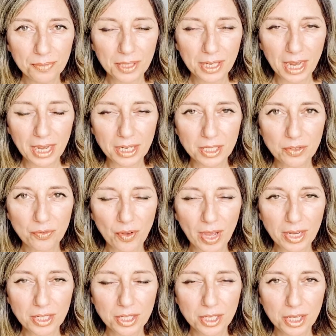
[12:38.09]
The X
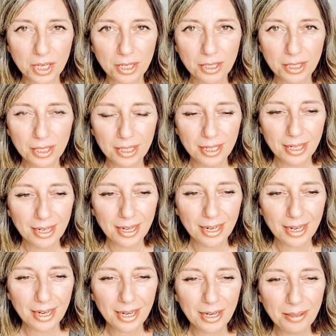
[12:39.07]
factor
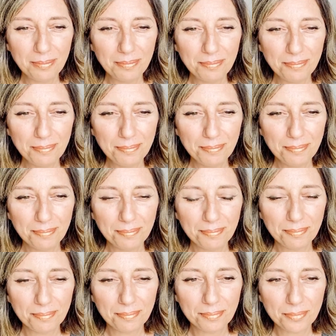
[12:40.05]

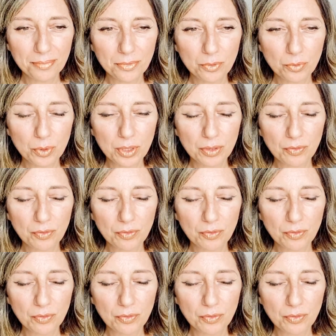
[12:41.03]
with